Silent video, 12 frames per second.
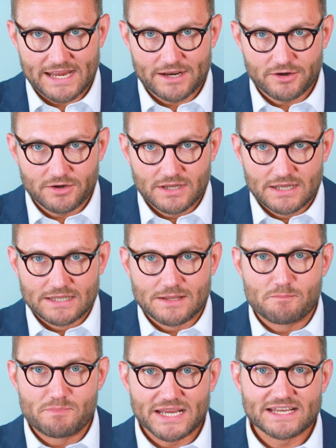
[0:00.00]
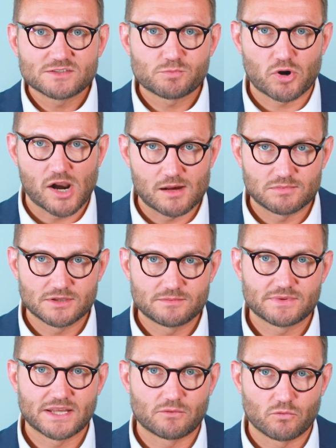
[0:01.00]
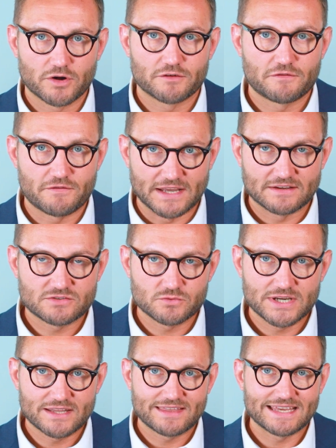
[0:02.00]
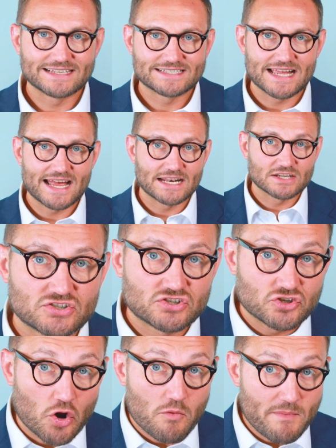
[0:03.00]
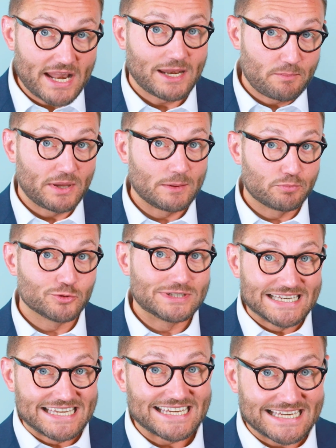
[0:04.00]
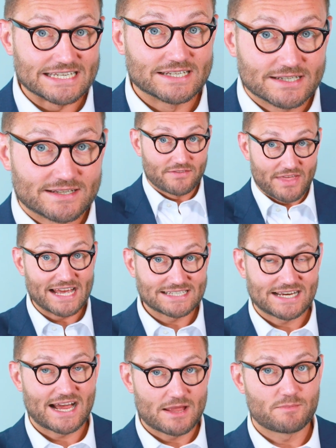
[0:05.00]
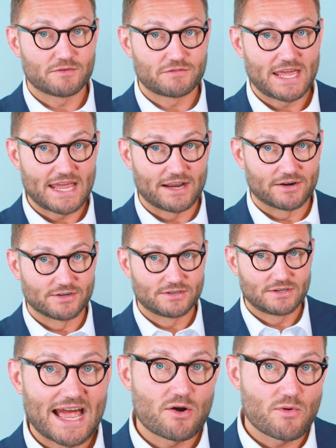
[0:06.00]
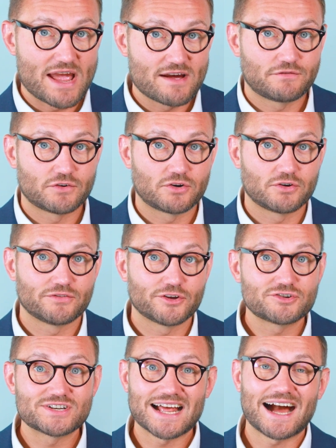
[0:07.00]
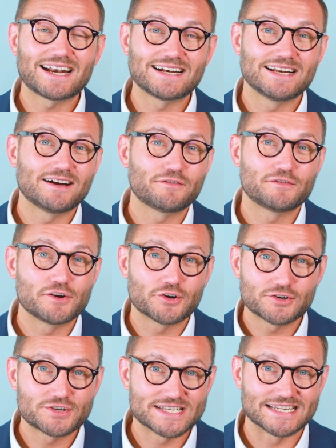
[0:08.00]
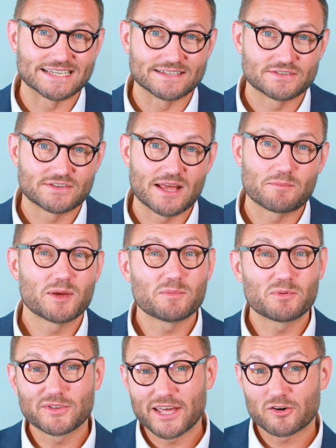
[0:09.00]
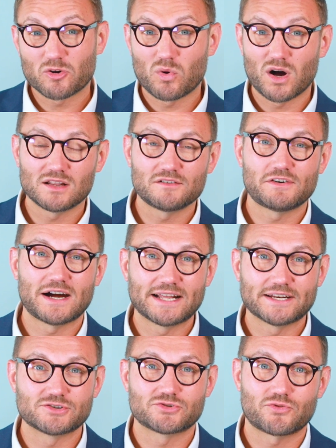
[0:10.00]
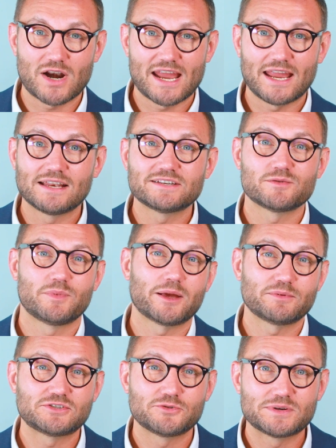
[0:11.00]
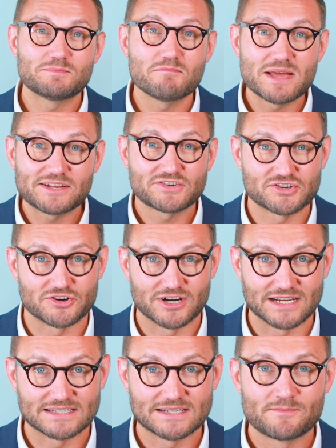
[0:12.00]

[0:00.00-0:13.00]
care, the biggest problem that we're faced with is that so many people need that type of care. However, there's not enough nurses and people that are qualified and trained to be able to administer it.